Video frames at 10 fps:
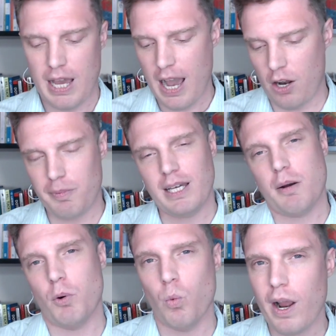how to
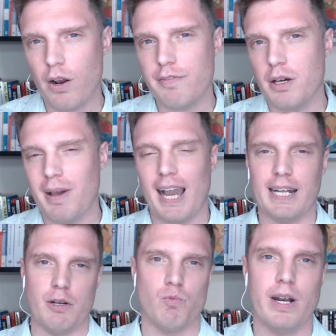become aware of them, how
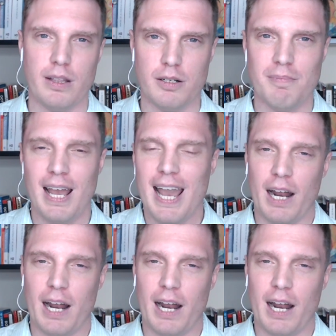to get rid of them,